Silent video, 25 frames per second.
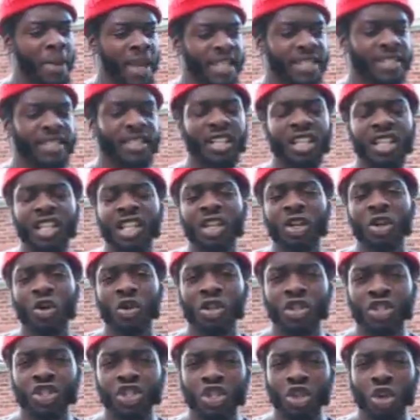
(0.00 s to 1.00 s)
basically going
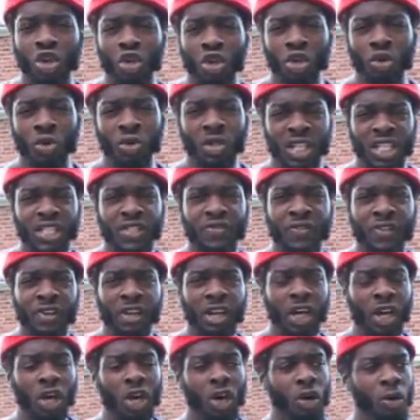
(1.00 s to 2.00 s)
to show you in this
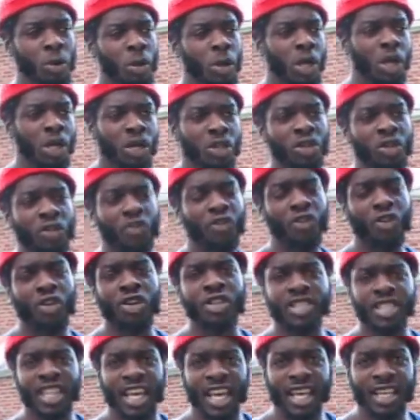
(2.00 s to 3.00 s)
video. The
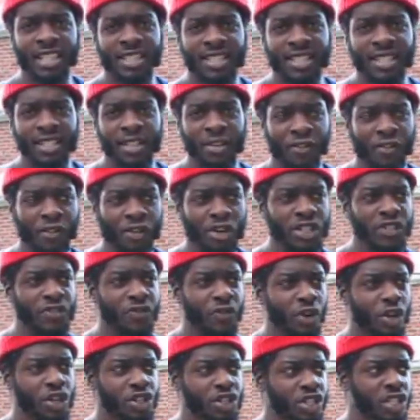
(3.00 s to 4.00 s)
first
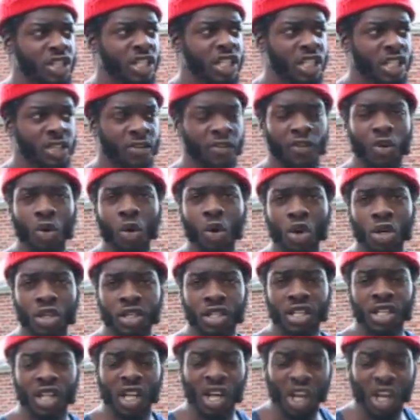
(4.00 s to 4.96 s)
version is, of course,